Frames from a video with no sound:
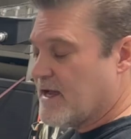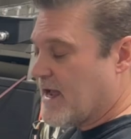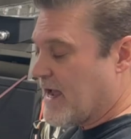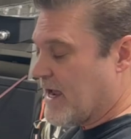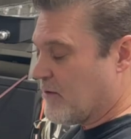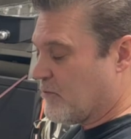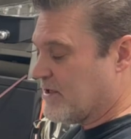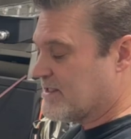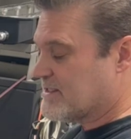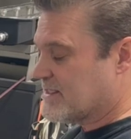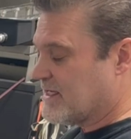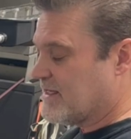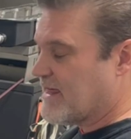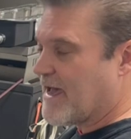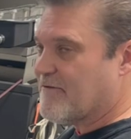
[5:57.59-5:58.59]
and we
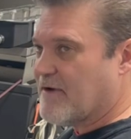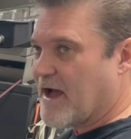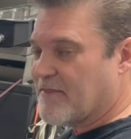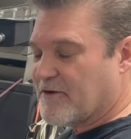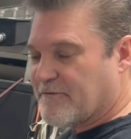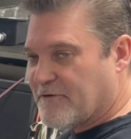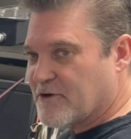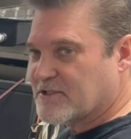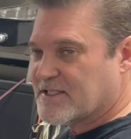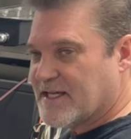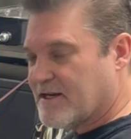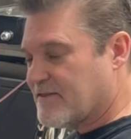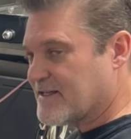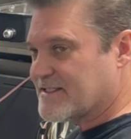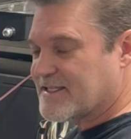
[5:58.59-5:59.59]
see that on the first
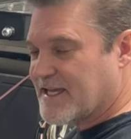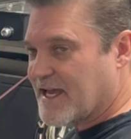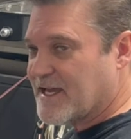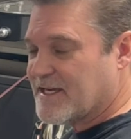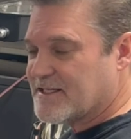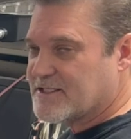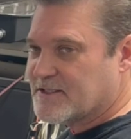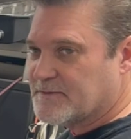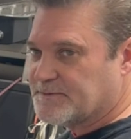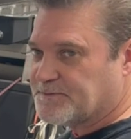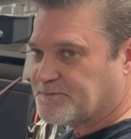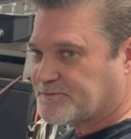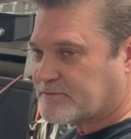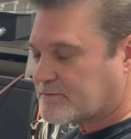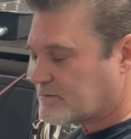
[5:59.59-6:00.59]
hit of this gauge,
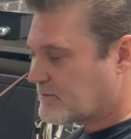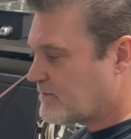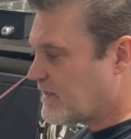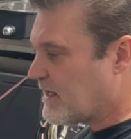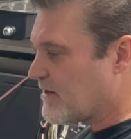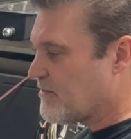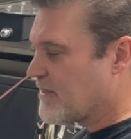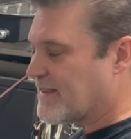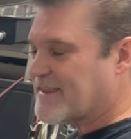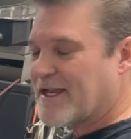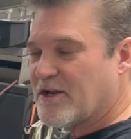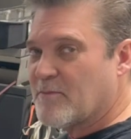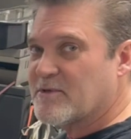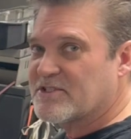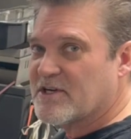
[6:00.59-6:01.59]
that
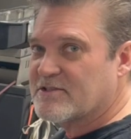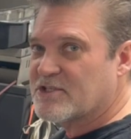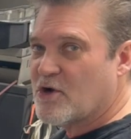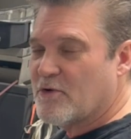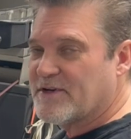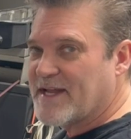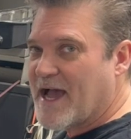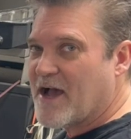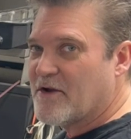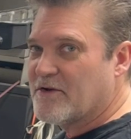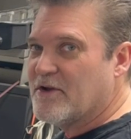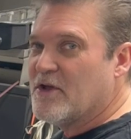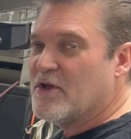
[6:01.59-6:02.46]
number starts going down,